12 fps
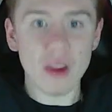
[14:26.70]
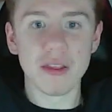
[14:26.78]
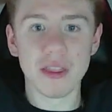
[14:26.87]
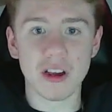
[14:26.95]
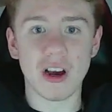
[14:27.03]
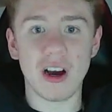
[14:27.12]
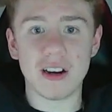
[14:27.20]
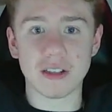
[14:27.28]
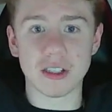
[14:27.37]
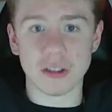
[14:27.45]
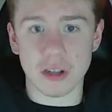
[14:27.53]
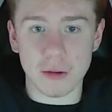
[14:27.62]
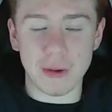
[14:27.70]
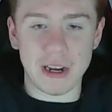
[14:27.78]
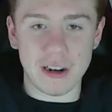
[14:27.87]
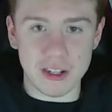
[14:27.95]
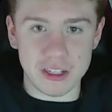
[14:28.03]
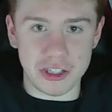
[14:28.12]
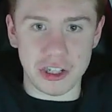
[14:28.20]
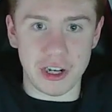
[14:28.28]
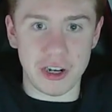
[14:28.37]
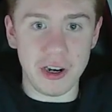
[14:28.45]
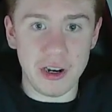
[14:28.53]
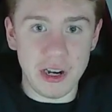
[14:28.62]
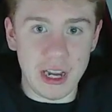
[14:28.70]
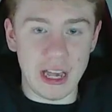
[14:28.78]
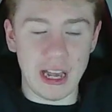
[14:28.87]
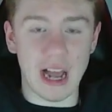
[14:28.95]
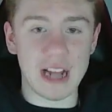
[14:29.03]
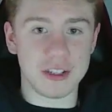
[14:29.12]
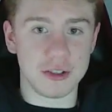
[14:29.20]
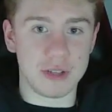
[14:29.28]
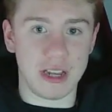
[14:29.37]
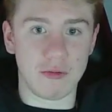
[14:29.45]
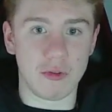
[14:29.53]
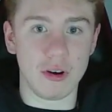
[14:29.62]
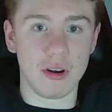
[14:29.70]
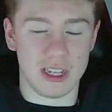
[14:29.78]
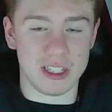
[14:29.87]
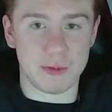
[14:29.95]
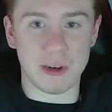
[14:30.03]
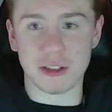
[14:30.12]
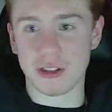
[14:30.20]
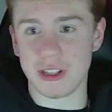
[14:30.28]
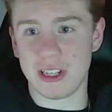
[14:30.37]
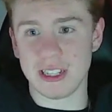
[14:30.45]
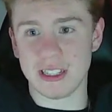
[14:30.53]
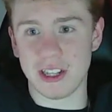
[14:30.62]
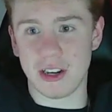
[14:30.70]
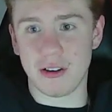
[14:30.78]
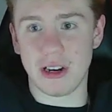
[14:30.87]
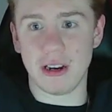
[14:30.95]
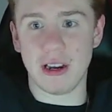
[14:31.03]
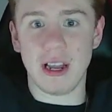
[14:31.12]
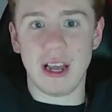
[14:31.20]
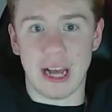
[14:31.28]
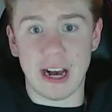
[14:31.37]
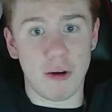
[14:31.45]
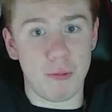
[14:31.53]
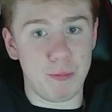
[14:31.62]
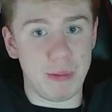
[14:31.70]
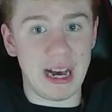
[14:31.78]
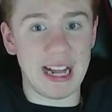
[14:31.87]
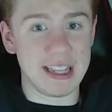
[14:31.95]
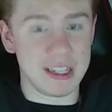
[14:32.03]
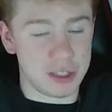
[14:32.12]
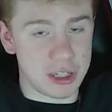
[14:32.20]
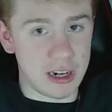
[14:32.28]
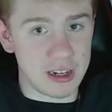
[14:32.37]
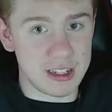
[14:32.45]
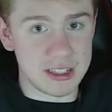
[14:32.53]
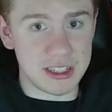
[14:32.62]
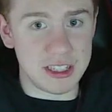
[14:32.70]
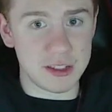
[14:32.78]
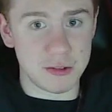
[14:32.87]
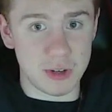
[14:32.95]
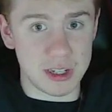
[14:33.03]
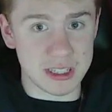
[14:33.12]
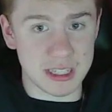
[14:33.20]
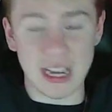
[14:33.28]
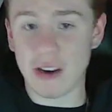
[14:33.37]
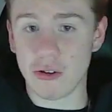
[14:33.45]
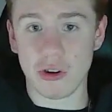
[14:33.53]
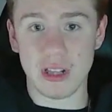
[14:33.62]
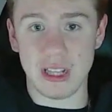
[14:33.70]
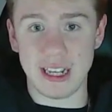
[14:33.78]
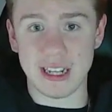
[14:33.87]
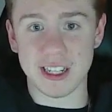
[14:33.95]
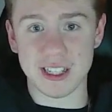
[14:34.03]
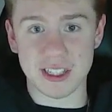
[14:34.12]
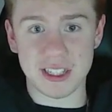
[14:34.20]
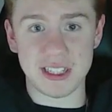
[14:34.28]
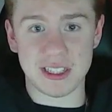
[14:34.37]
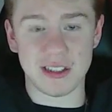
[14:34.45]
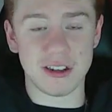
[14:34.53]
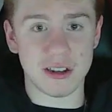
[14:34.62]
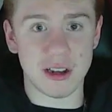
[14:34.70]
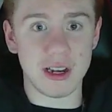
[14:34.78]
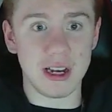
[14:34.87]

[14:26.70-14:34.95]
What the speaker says: the car does look better this year. And I do think, especially considering how bad the start of the season was and how good the end of the season looked,